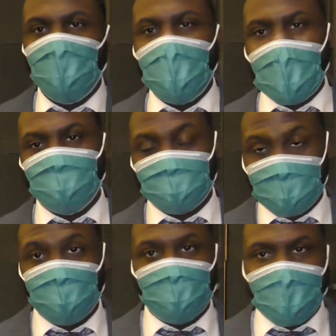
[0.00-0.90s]
have, as
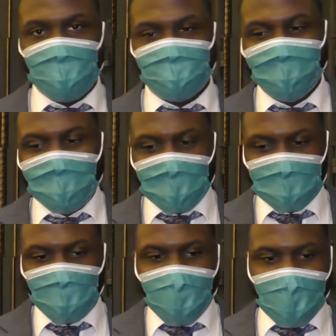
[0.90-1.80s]
Democrats,
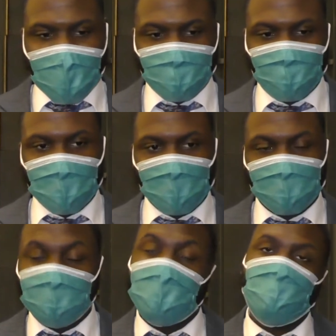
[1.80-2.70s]
don't have
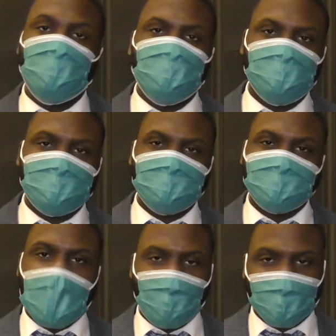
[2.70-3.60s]
the numbers to
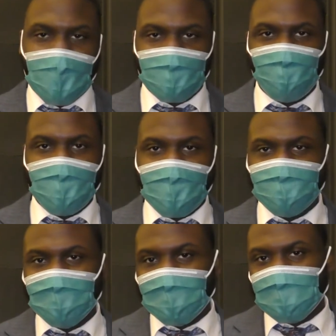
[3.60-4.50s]
stop a lot of
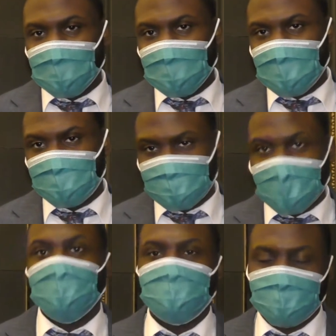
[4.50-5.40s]
bad
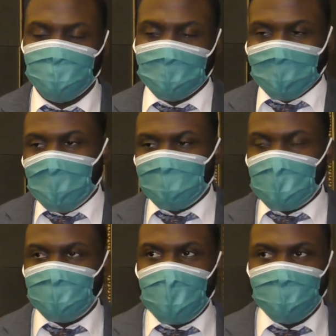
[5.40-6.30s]
legislation.
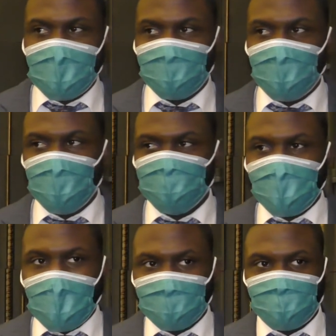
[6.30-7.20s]
So I think that goes
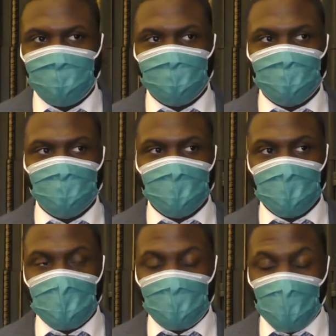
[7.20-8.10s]
back to,
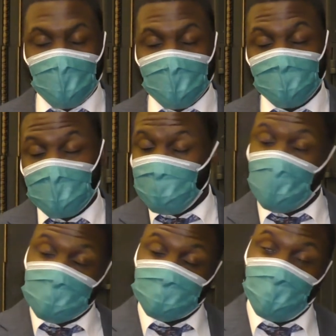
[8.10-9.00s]
number one, the
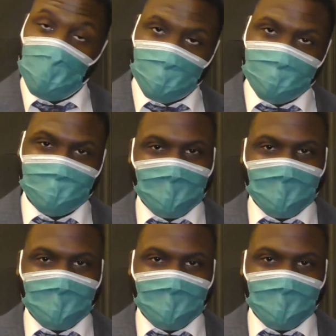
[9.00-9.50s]
importance of voting.